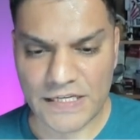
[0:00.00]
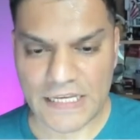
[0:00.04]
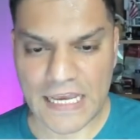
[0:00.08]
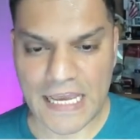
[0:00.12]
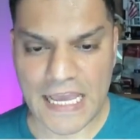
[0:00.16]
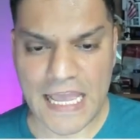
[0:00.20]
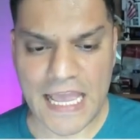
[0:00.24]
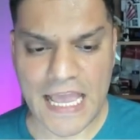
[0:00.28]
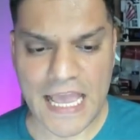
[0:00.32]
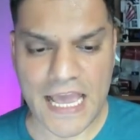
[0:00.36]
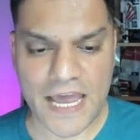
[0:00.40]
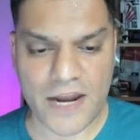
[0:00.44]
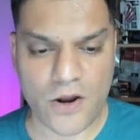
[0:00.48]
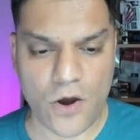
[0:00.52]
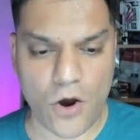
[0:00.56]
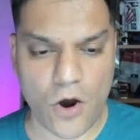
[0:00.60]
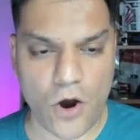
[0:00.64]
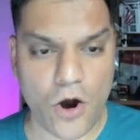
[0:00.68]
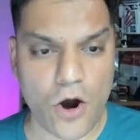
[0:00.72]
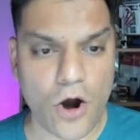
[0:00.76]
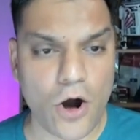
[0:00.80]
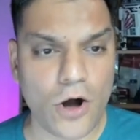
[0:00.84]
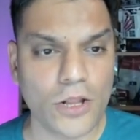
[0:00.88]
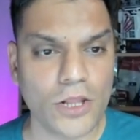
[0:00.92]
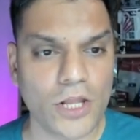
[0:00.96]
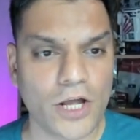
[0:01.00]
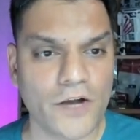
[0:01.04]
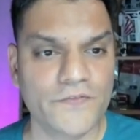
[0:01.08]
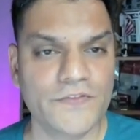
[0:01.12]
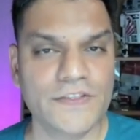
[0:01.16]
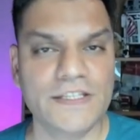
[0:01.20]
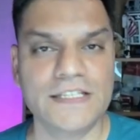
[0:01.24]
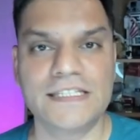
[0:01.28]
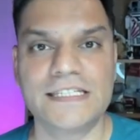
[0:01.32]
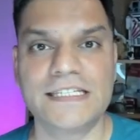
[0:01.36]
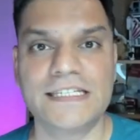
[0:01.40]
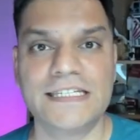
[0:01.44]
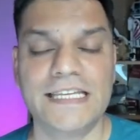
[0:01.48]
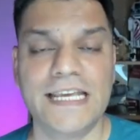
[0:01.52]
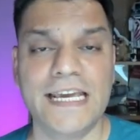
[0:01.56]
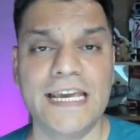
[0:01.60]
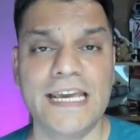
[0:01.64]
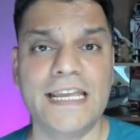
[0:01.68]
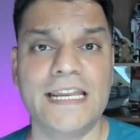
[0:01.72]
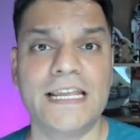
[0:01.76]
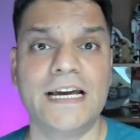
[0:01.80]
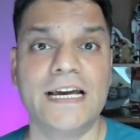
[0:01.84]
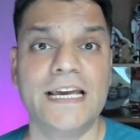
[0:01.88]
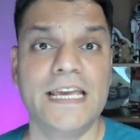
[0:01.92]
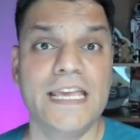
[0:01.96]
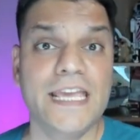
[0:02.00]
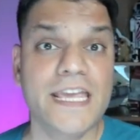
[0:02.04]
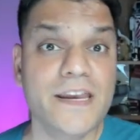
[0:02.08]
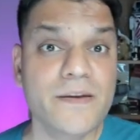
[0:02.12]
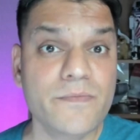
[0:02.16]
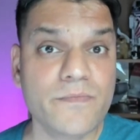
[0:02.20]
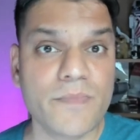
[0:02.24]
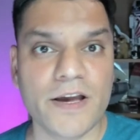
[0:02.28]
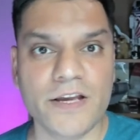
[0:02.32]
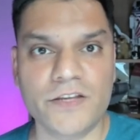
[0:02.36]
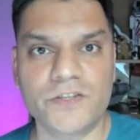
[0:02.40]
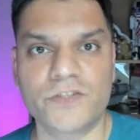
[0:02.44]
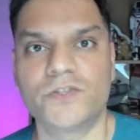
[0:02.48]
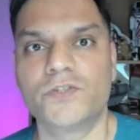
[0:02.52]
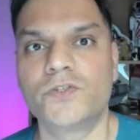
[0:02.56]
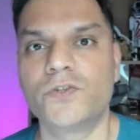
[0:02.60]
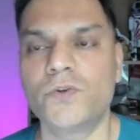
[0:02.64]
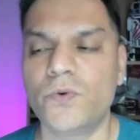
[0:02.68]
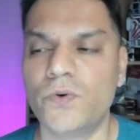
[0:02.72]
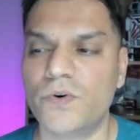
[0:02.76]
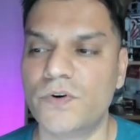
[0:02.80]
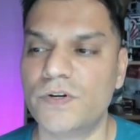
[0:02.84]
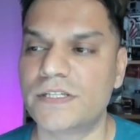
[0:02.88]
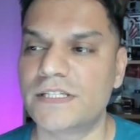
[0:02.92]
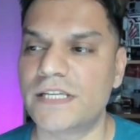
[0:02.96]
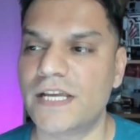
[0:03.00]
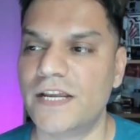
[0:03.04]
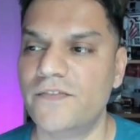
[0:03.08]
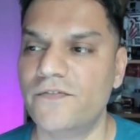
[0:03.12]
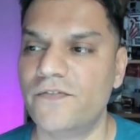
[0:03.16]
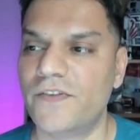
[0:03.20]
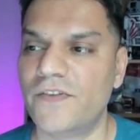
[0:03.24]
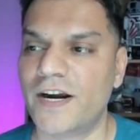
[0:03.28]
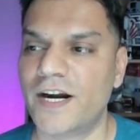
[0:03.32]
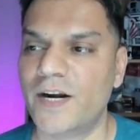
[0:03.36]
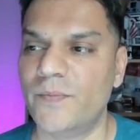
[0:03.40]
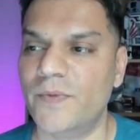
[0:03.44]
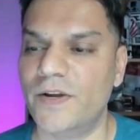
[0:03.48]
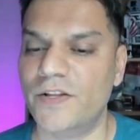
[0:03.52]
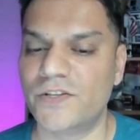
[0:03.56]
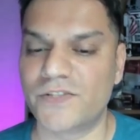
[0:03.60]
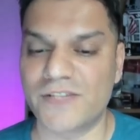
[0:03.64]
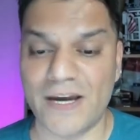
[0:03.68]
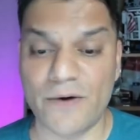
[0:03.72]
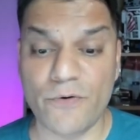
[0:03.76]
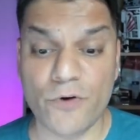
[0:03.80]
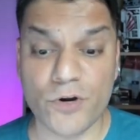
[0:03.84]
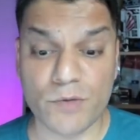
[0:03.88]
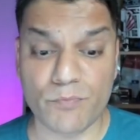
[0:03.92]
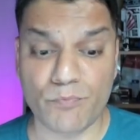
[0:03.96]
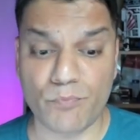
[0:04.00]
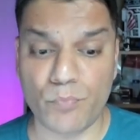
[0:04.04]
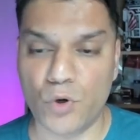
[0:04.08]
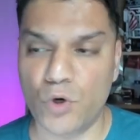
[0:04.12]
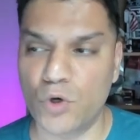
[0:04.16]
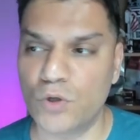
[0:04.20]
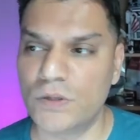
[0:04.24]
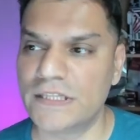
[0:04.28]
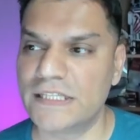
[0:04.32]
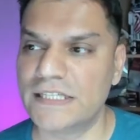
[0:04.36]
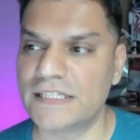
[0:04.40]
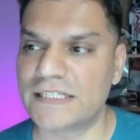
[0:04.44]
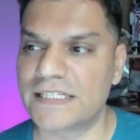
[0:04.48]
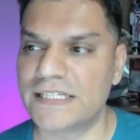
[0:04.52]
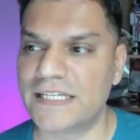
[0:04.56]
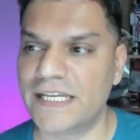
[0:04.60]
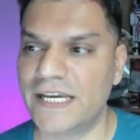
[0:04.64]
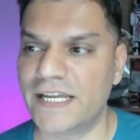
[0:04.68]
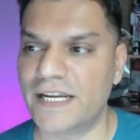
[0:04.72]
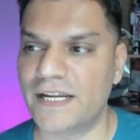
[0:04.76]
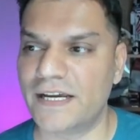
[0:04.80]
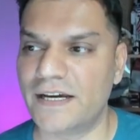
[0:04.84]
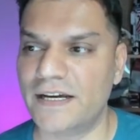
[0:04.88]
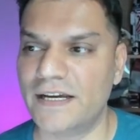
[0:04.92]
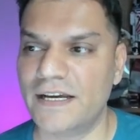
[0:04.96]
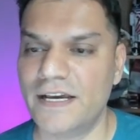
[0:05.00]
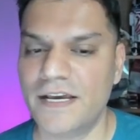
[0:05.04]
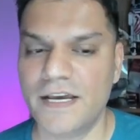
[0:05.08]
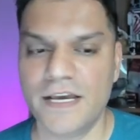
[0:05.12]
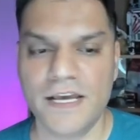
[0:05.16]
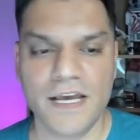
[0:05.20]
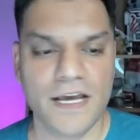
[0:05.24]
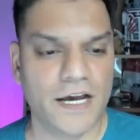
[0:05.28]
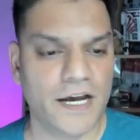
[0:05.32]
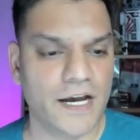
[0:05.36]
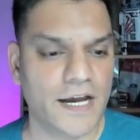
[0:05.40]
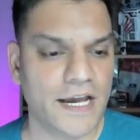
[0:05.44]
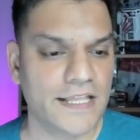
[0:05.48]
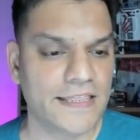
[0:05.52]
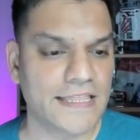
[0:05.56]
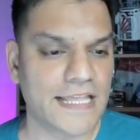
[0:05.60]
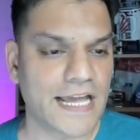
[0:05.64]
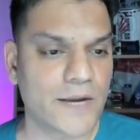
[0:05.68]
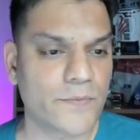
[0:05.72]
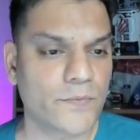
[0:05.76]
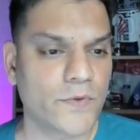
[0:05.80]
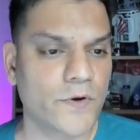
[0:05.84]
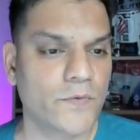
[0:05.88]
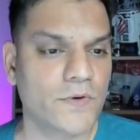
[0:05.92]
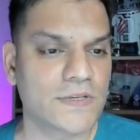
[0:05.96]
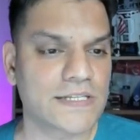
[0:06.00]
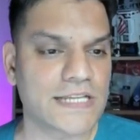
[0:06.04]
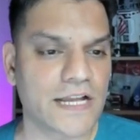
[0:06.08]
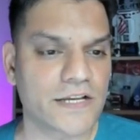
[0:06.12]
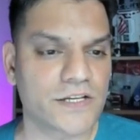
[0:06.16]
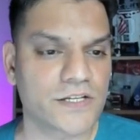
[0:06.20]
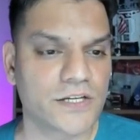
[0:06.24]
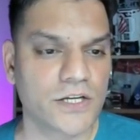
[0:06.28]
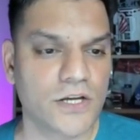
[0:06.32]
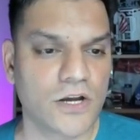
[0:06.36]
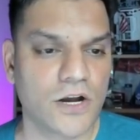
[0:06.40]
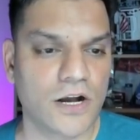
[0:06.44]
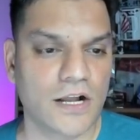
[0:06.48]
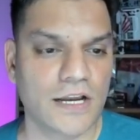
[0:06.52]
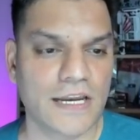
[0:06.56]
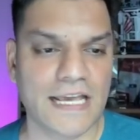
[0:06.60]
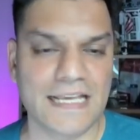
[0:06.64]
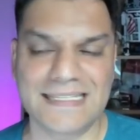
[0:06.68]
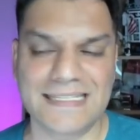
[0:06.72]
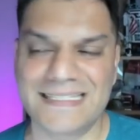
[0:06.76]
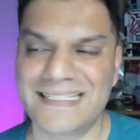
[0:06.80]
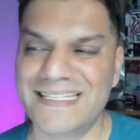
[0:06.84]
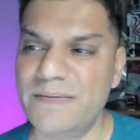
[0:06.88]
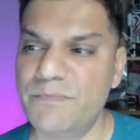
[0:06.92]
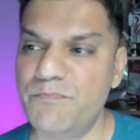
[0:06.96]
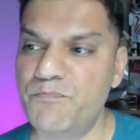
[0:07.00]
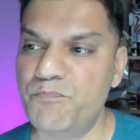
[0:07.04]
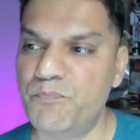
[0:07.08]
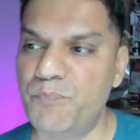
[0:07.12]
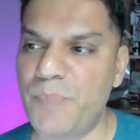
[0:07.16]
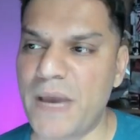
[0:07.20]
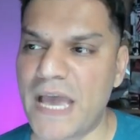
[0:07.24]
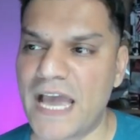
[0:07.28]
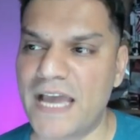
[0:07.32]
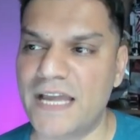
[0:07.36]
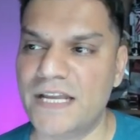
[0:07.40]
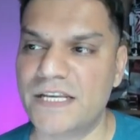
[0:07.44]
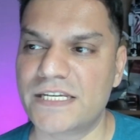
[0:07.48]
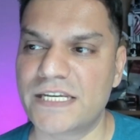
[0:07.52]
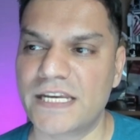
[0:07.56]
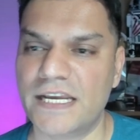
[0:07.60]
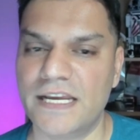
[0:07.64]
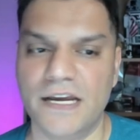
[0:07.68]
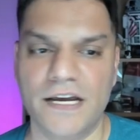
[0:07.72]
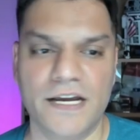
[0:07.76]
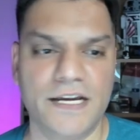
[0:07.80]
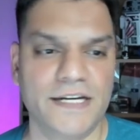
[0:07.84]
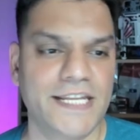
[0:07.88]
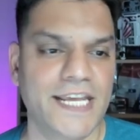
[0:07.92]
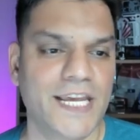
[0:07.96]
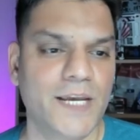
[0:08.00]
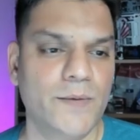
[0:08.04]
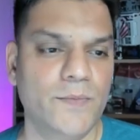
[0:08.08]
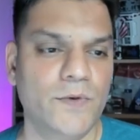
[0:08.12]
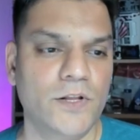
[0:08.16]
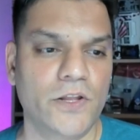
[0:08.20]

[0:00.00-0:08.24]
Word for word: had all of this data in my source environment. So I wanna pull this data. Uh, and that one was actually called as the badge uh, table